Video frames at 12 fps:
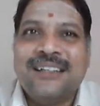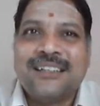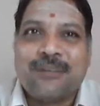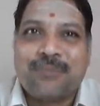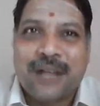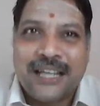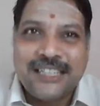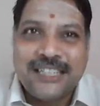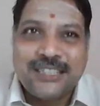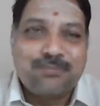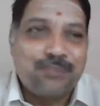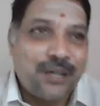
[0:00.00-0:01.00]
the
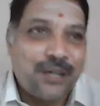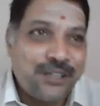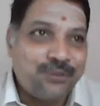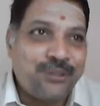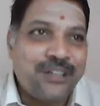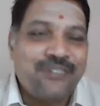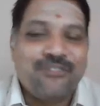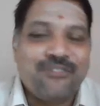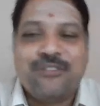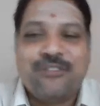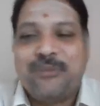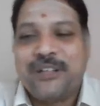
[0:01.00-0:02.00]
price per unit
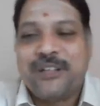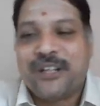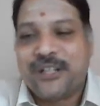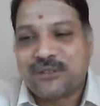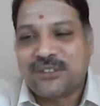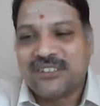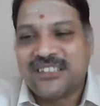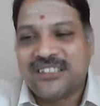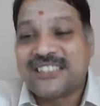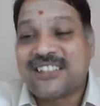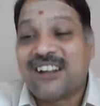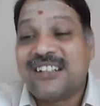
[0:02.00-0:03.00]
will be reduced.
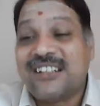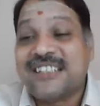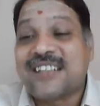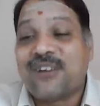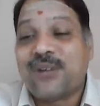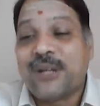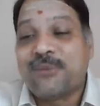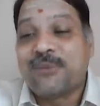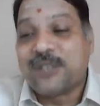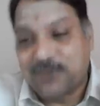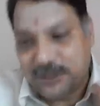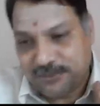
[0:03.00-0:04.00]
This is called discounting
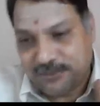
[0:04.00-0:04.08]
principle.